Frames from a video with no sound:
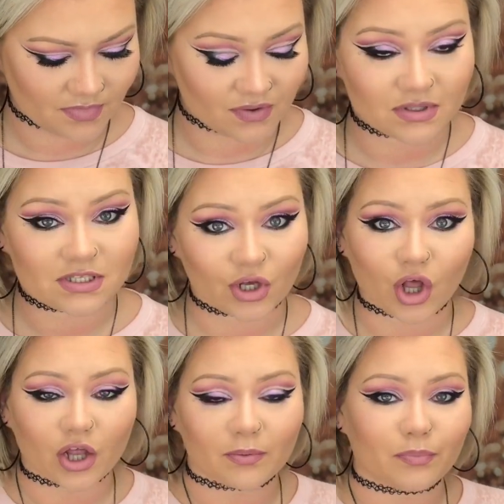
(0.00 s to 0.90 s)
Ben wants to
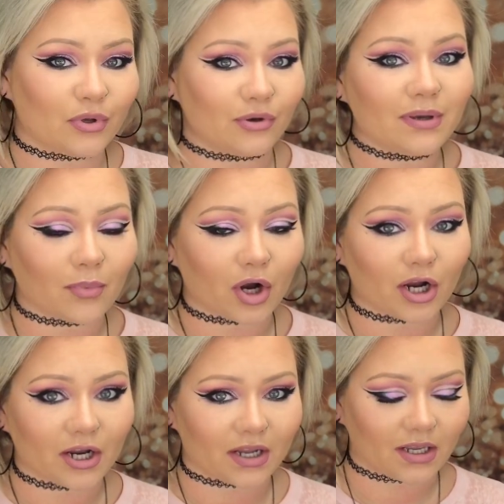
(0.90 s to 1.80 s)
call it a beauty
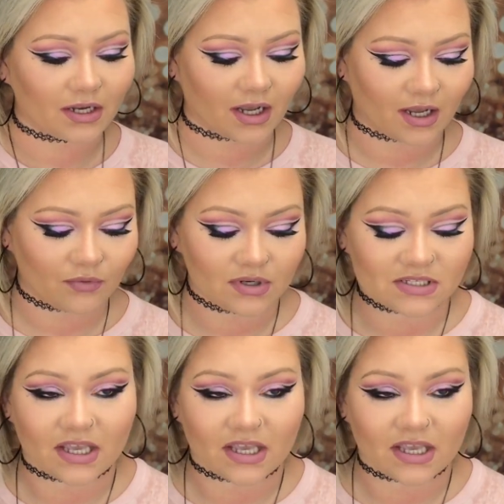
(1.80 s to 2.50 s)
mark and I want to